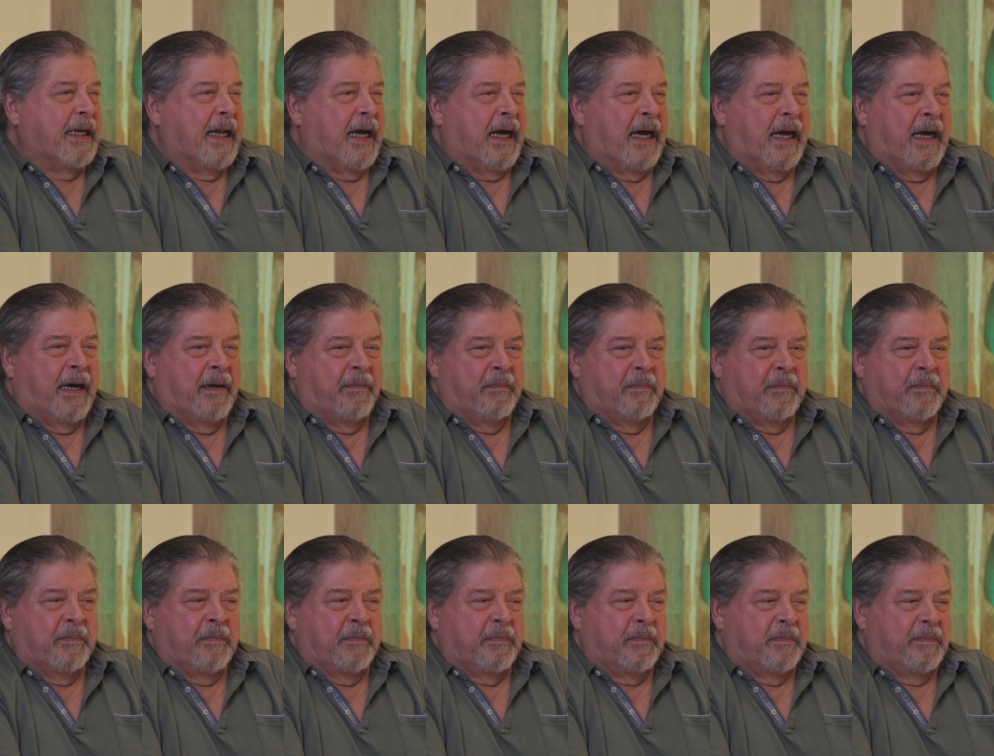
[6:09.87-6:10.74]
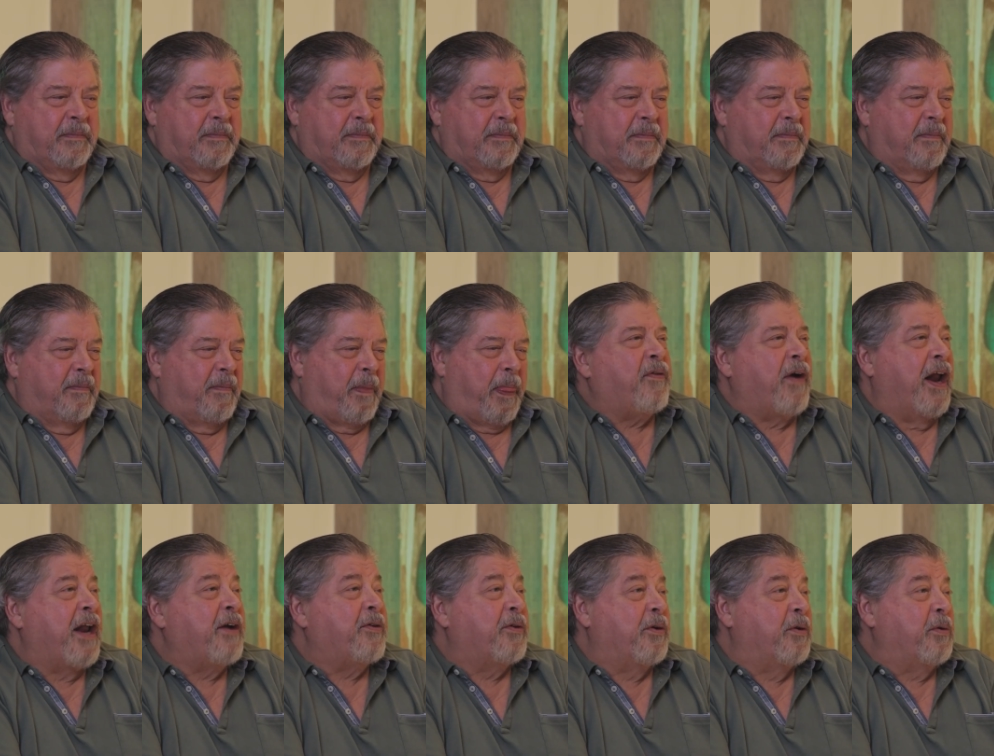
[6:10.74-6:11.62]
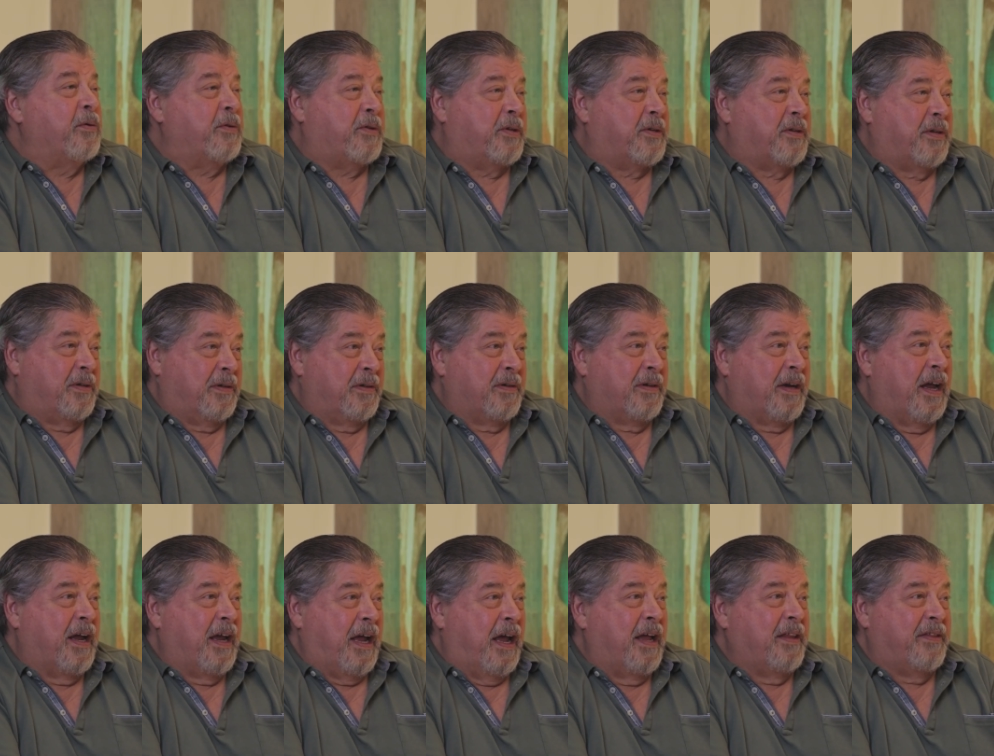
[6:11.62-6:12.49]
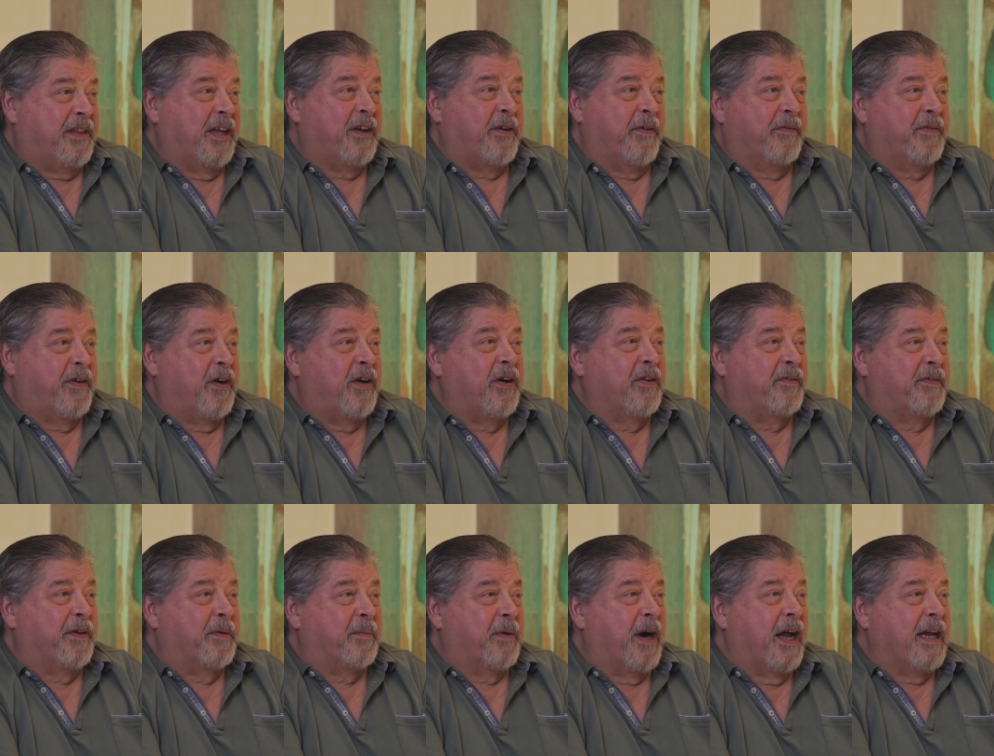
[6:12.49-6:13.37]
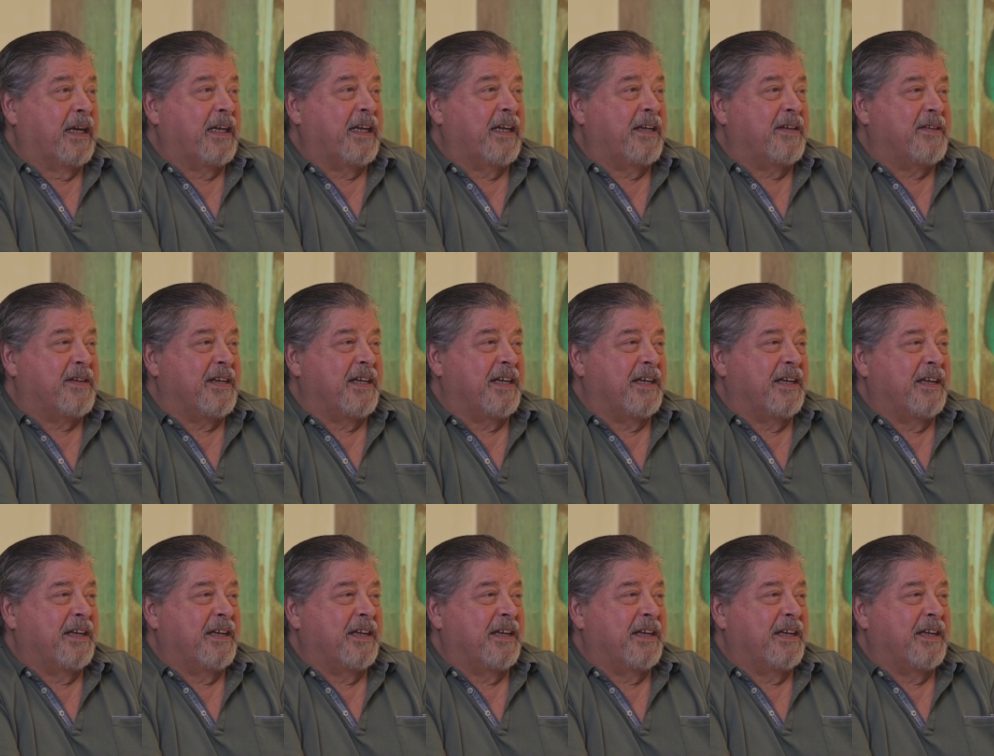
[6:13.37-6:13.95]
And um, Fred Roos, I think you've heard of him, right?